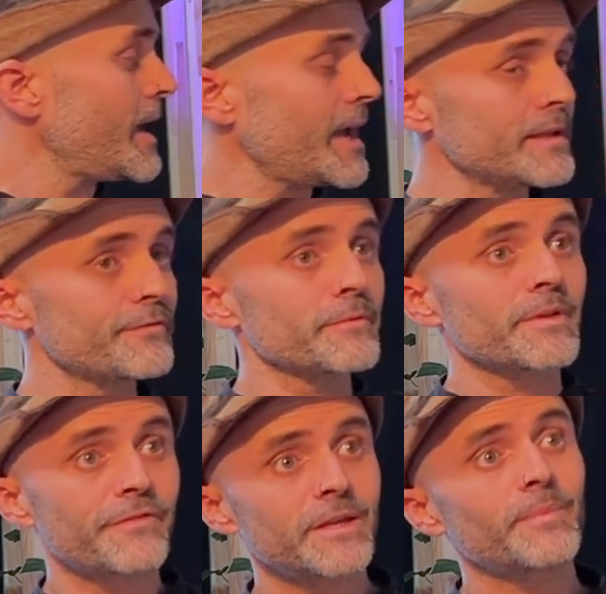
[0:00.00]
And from the
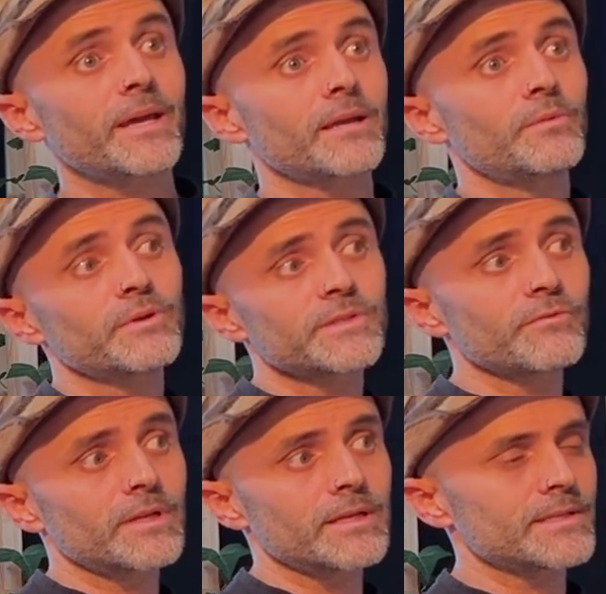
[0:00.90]
feedback, we also
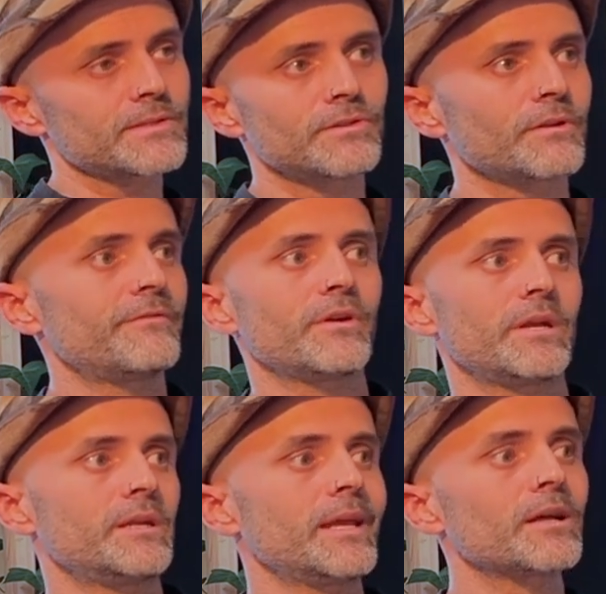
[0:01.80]
realized it's not a
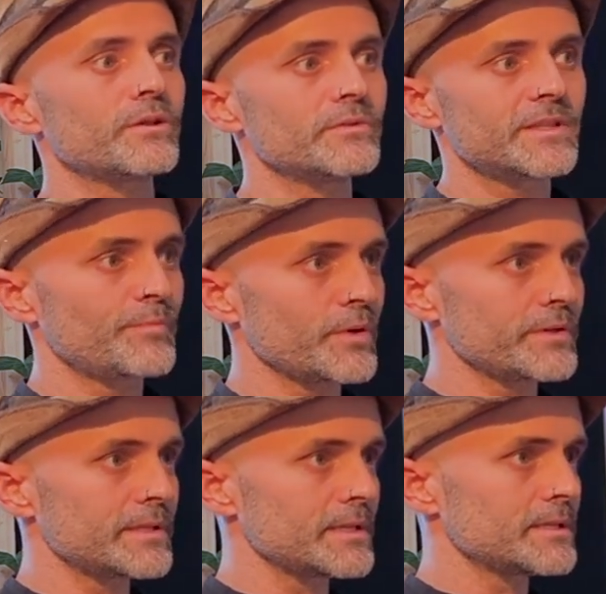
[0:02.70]
very inclusive
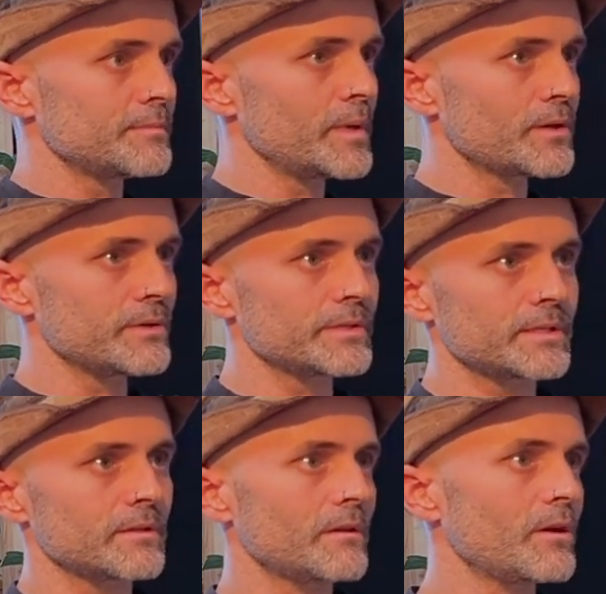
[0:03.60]
process, because
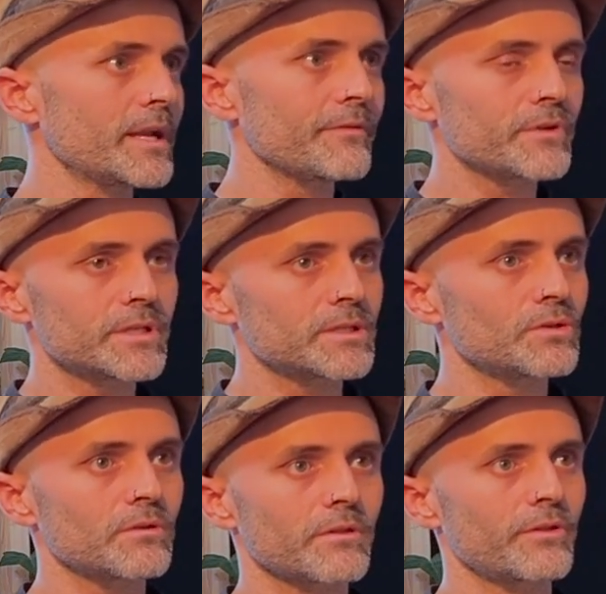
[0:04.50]
on average it
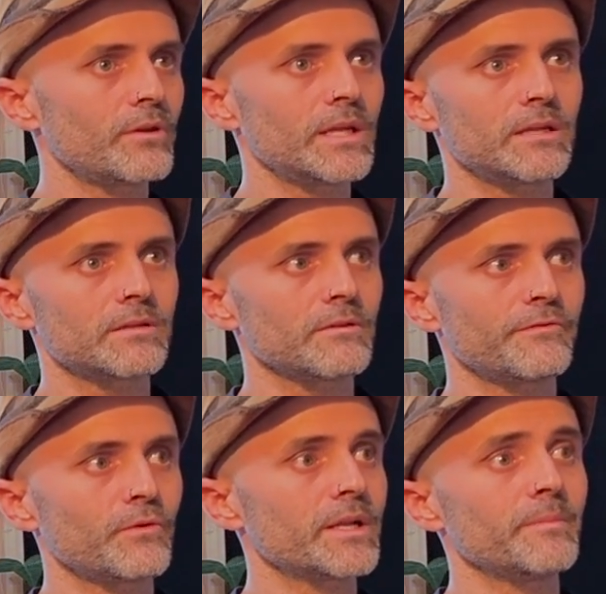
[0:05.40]
took 30 to
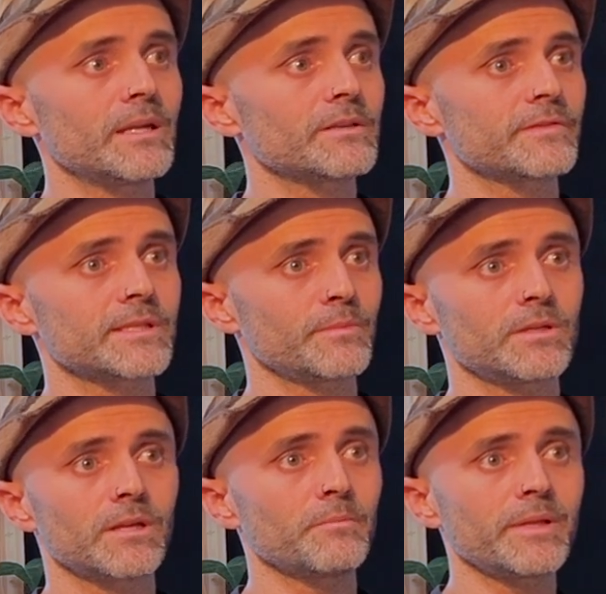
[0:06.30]
40 minutes for someone
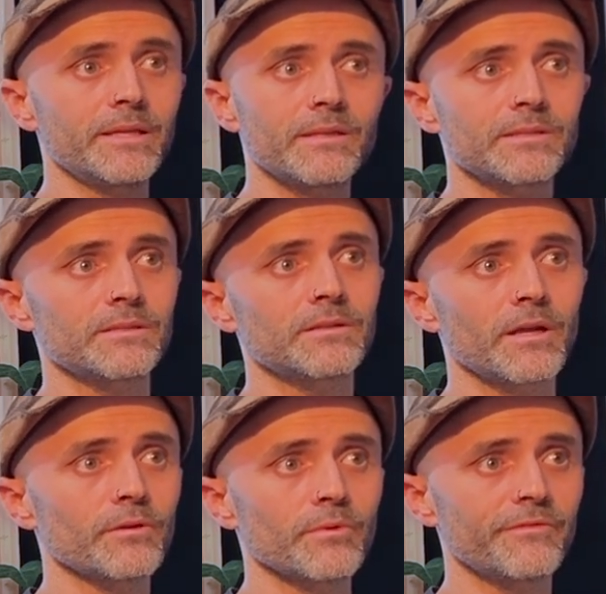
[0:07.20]
to complete this
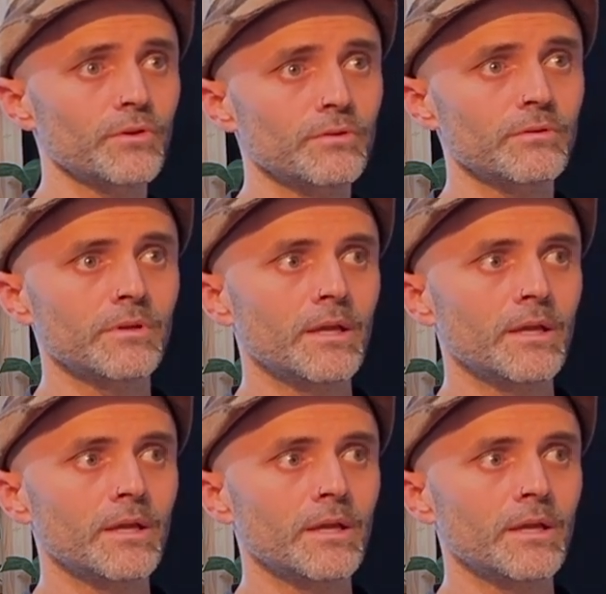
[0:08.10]
entire review.